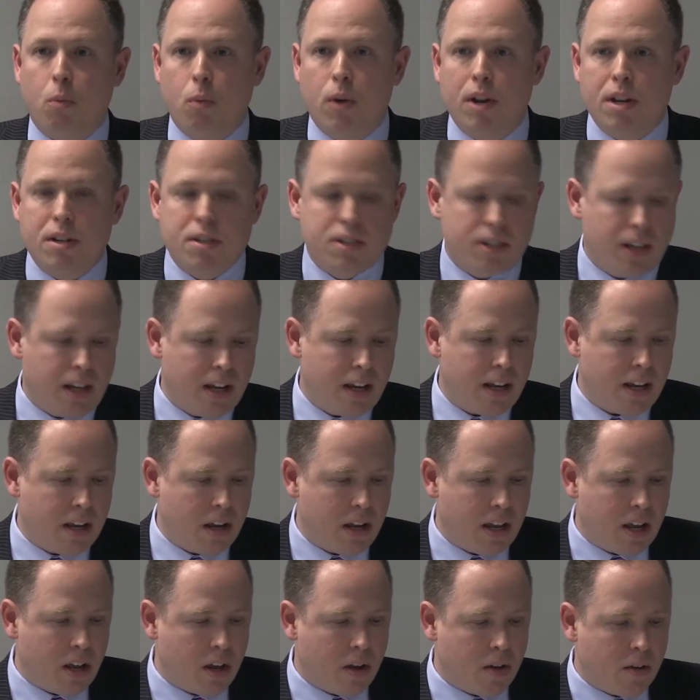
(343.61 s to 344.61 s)

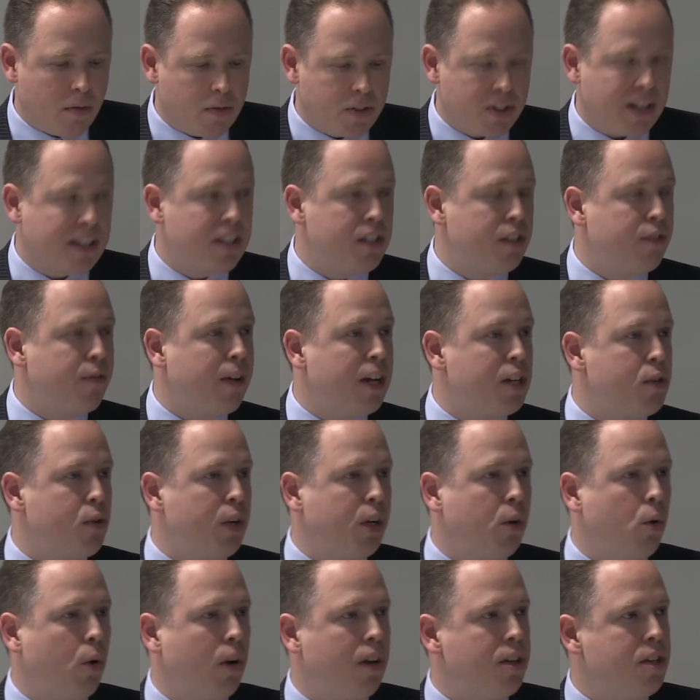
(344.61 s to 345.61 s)
of
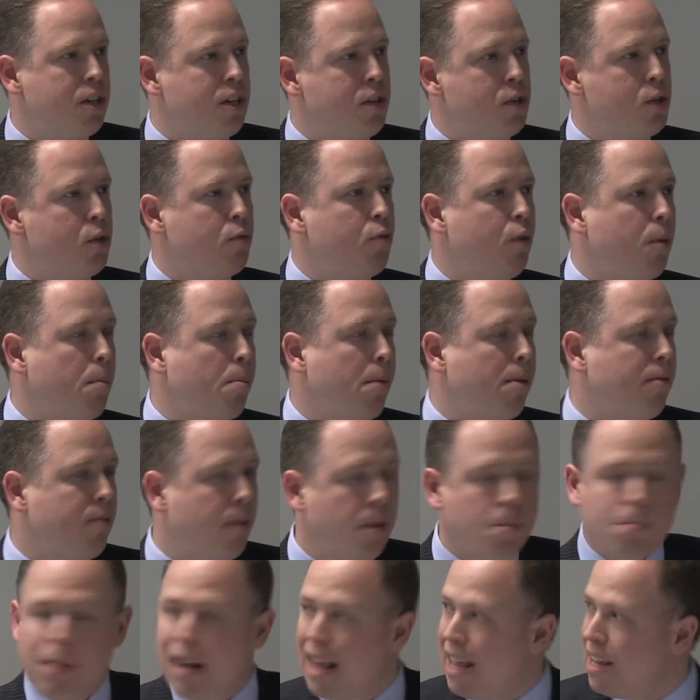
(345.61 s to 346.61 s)
satisfactory quality and should be
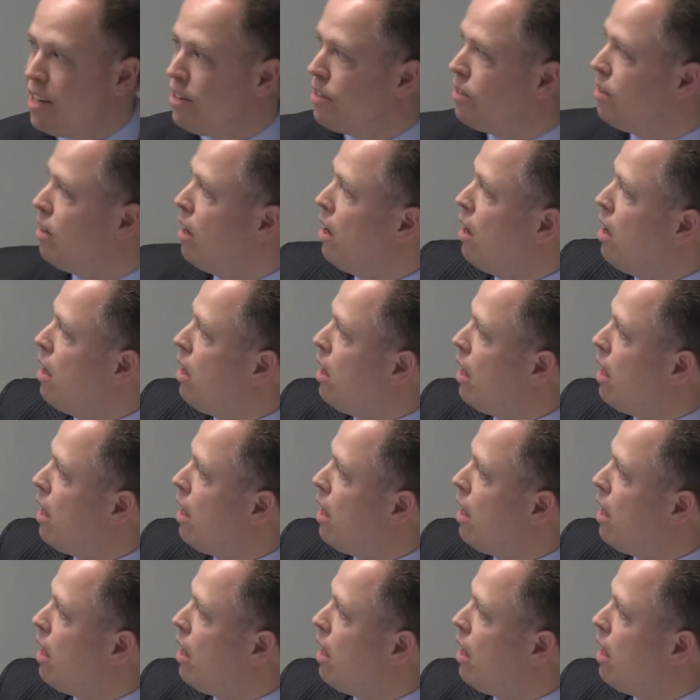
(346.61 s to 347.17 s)
replaced